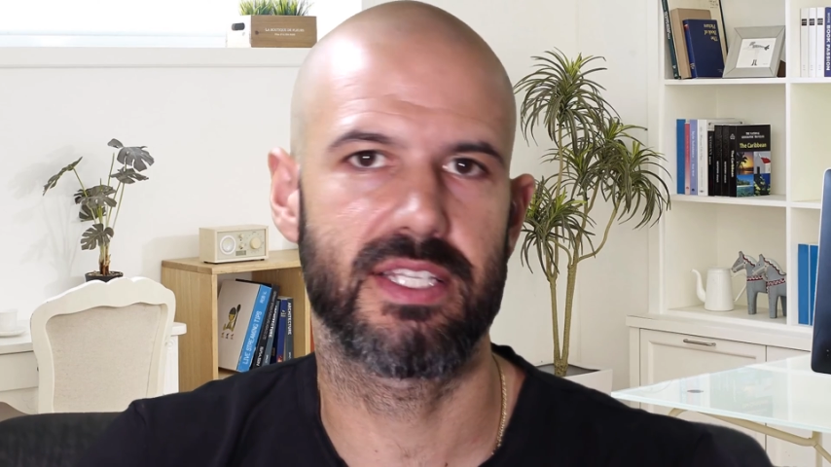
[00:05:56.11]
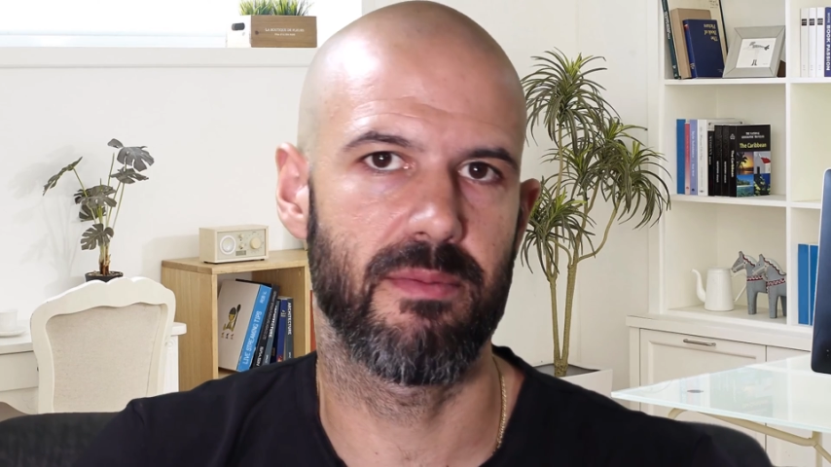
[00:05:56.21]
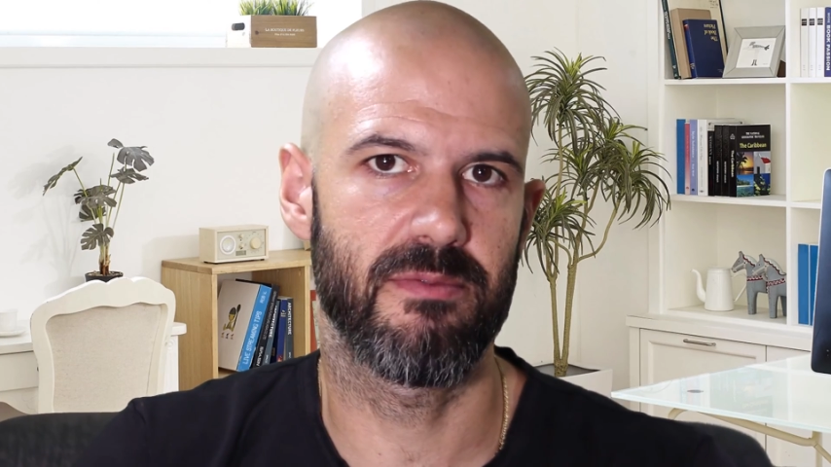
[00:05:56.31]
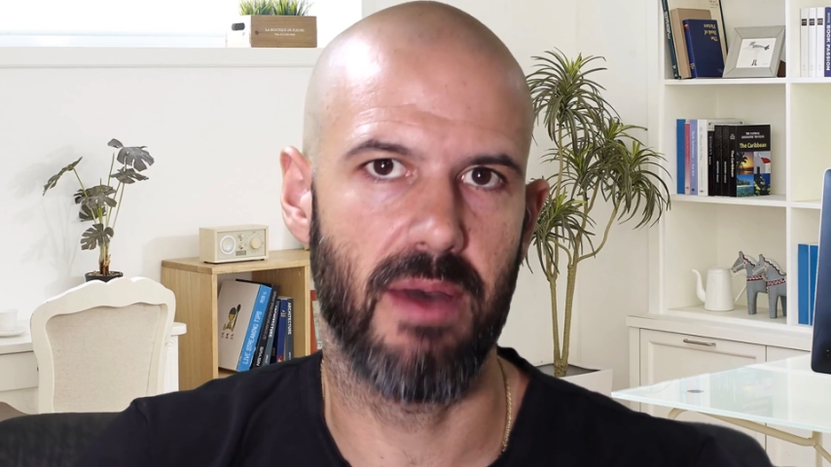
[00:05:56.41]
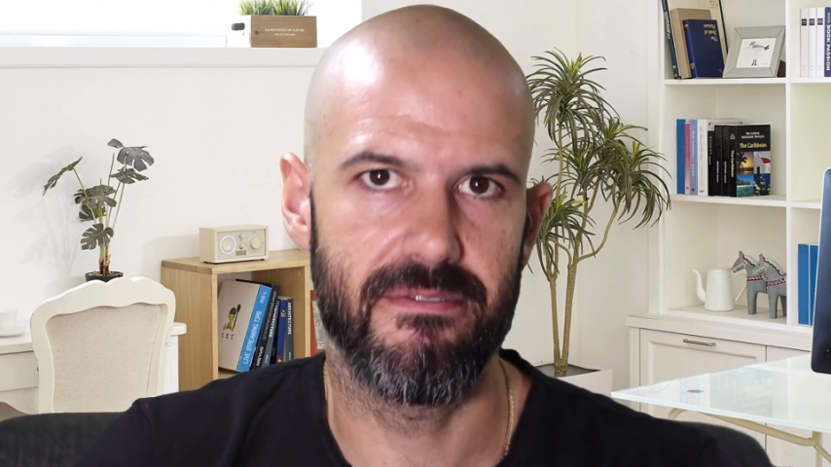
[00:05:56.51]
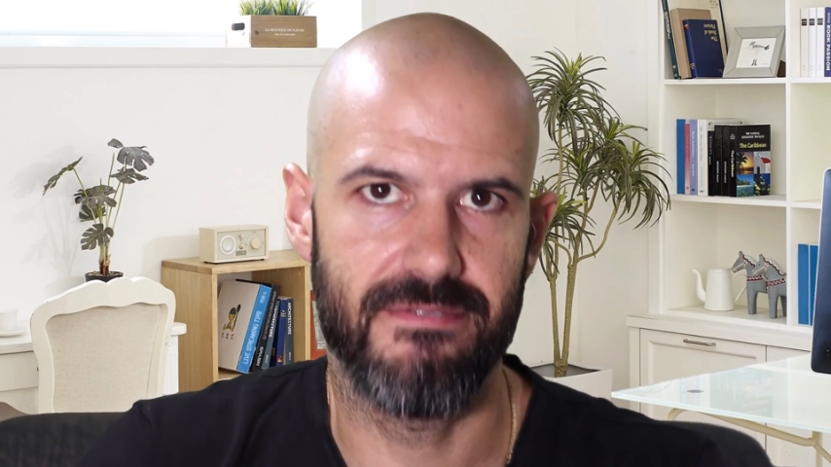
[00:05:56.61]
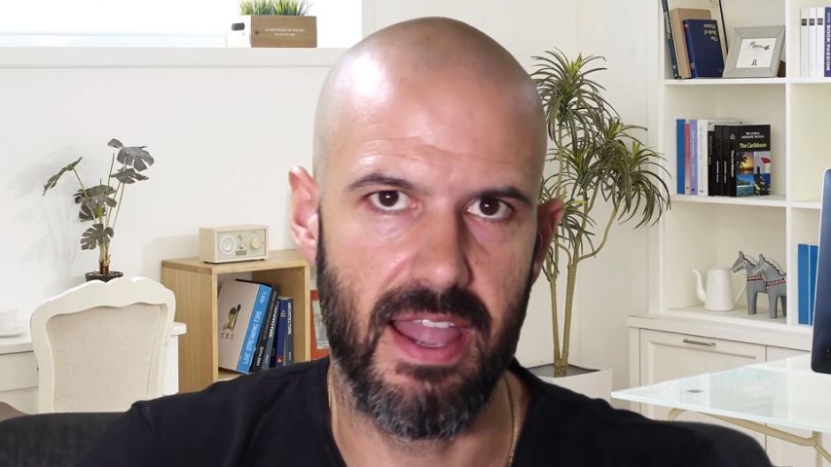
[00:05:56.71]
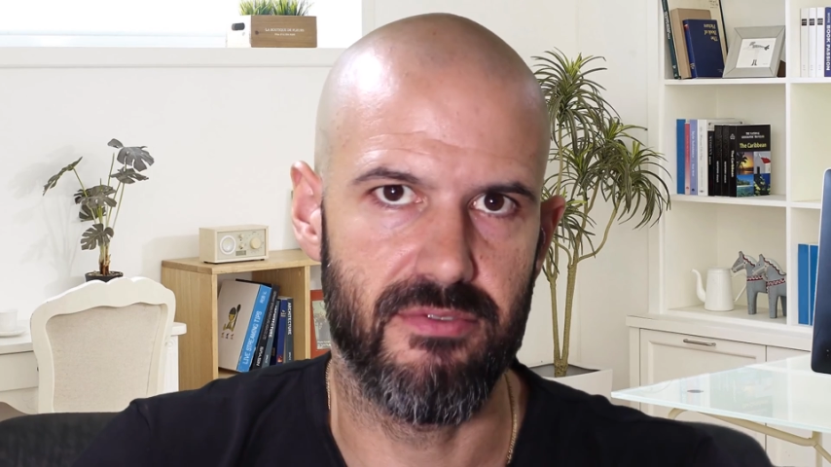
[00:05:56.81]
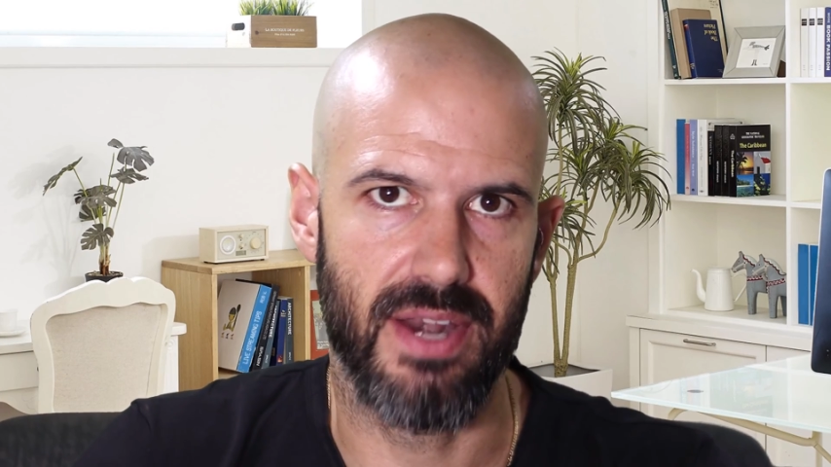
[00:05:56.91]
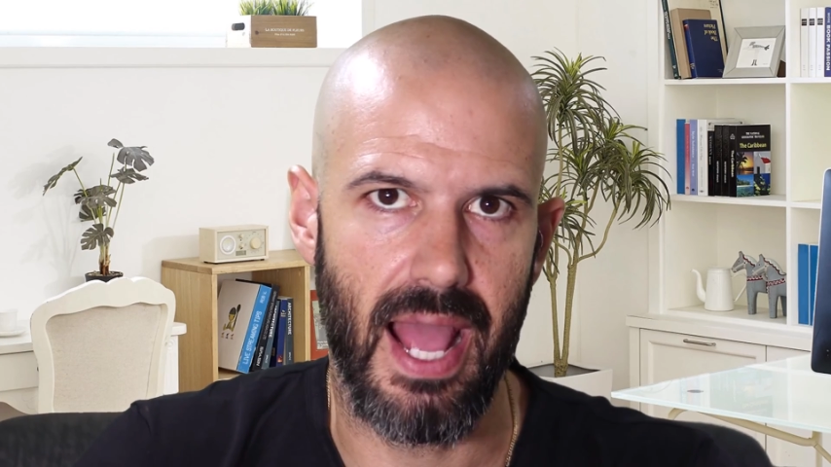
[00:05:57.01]
some of my
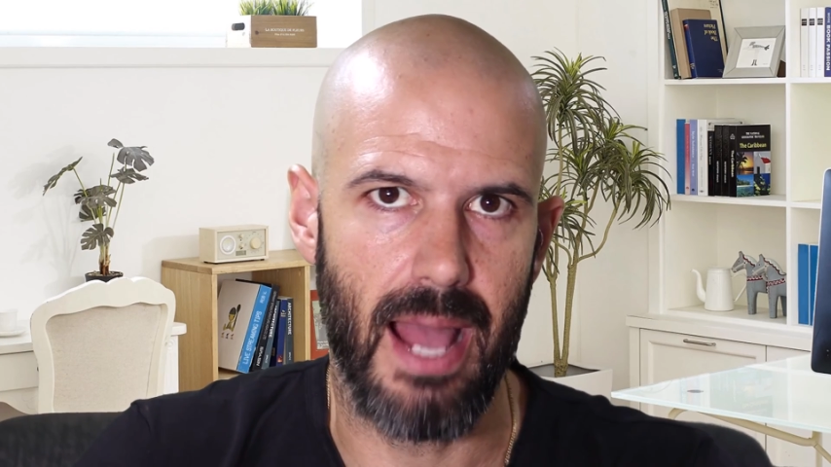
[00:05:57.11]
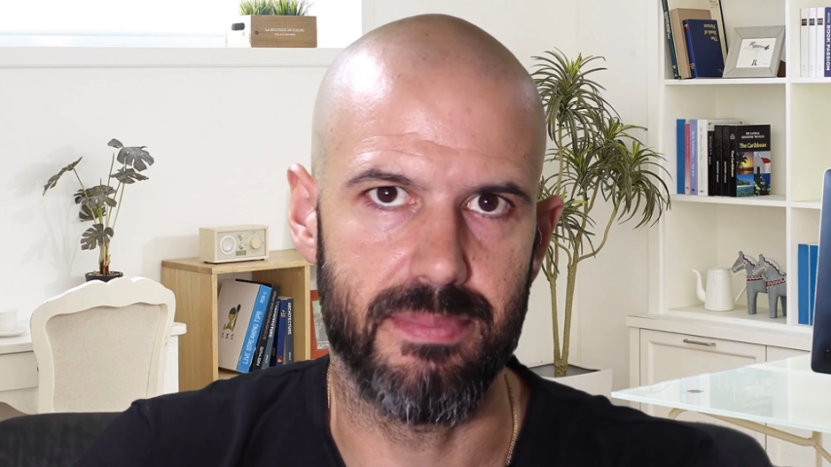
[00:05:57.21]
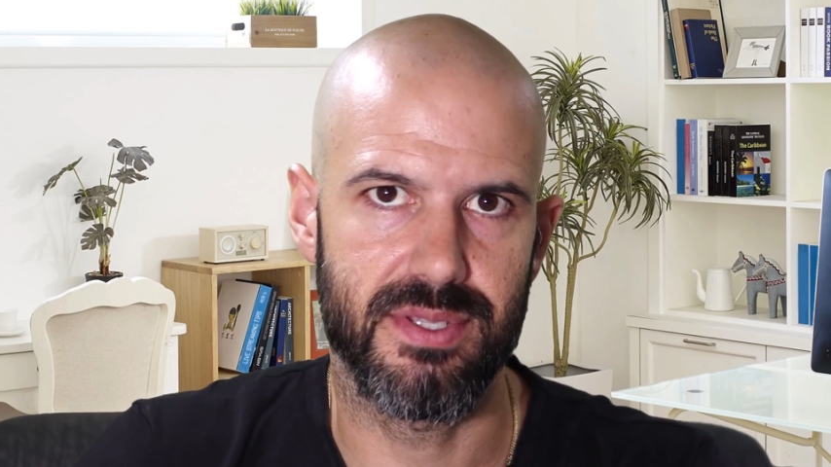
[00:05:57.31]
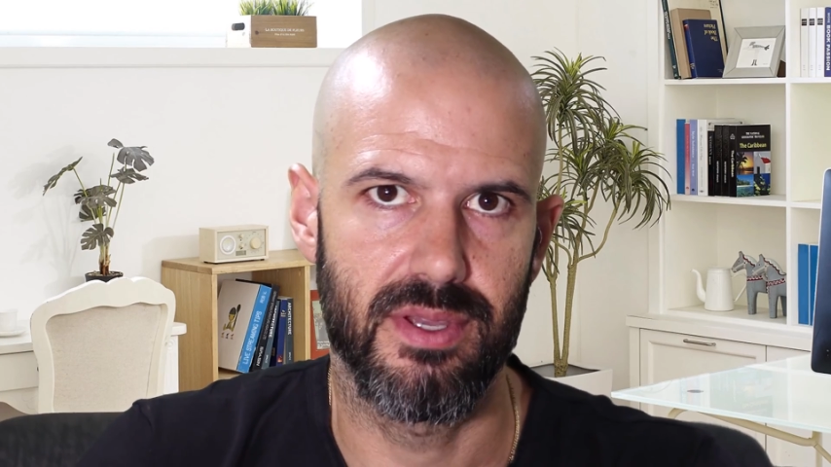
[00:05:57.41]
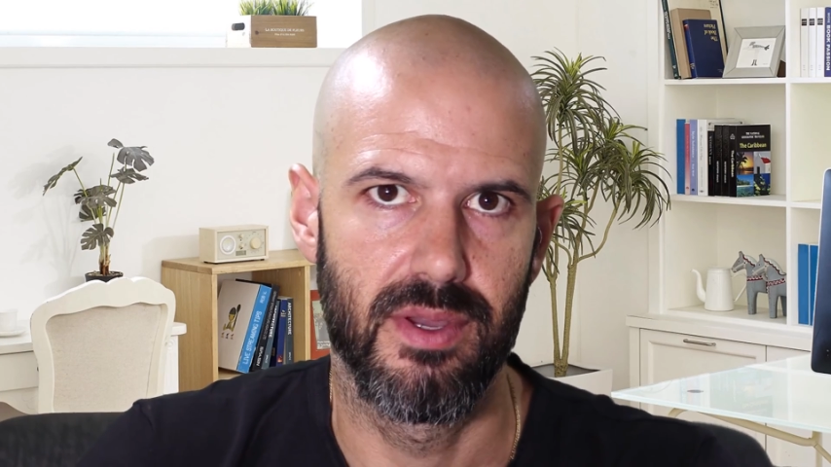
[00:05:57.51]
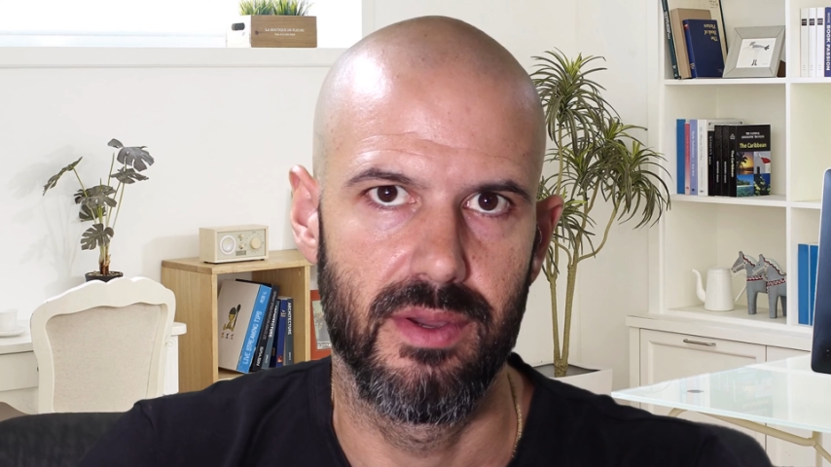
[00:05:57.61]
favorite apps.